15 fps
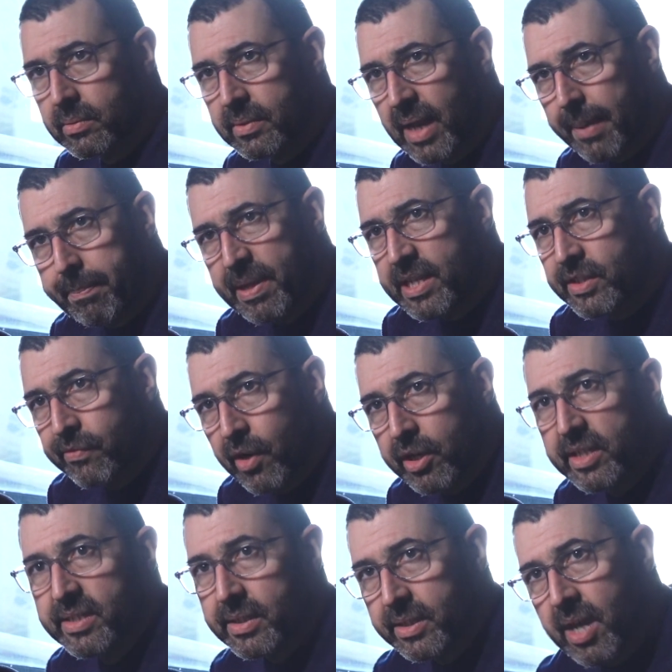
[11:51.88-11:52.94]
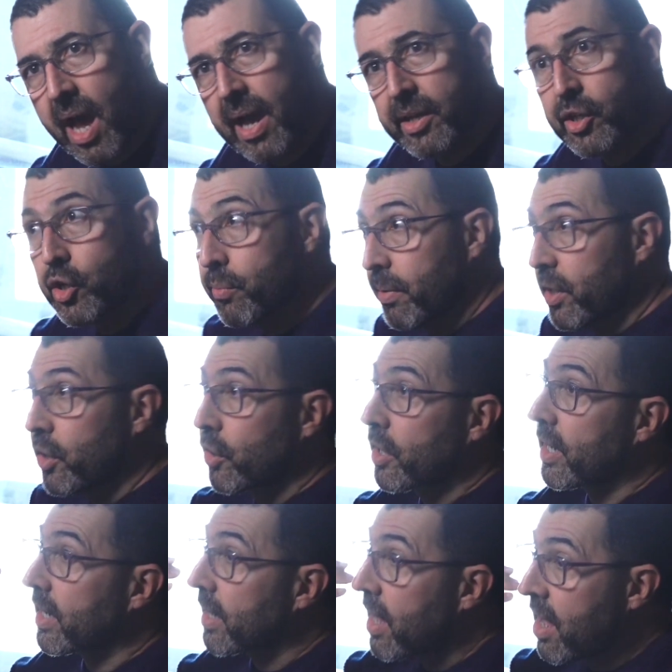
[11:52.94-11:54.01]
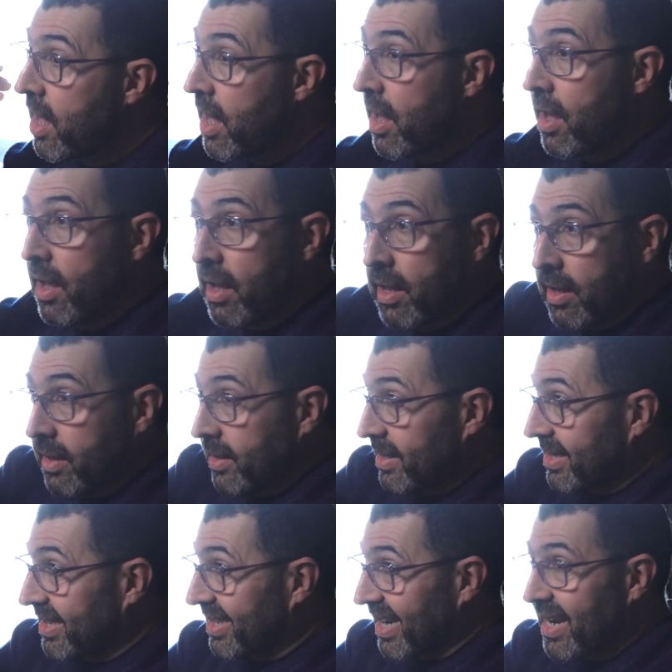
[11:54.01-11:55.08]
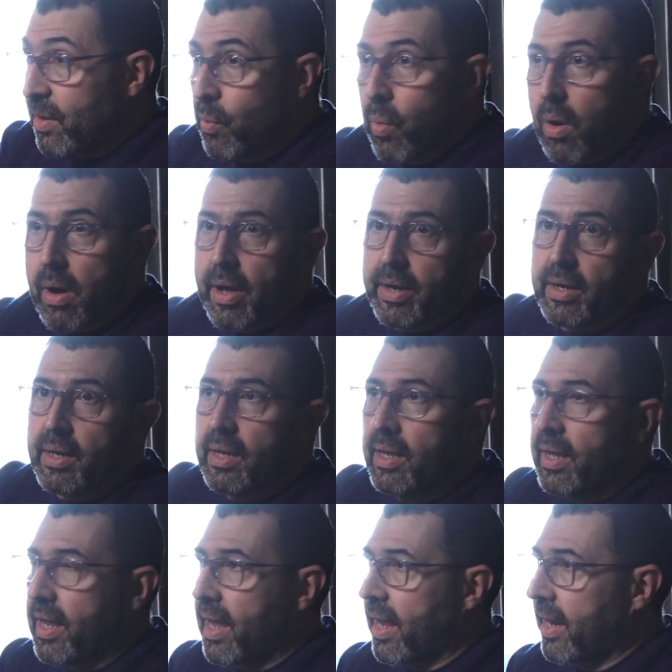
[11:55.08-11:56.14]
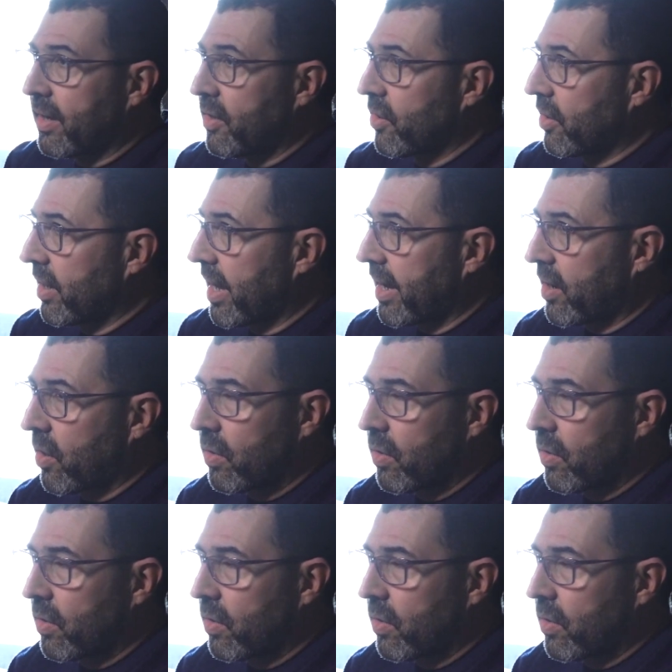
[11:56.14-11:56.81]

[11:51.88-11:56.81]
that piece of art doesn't talk to you, but you're going to see one and you're like,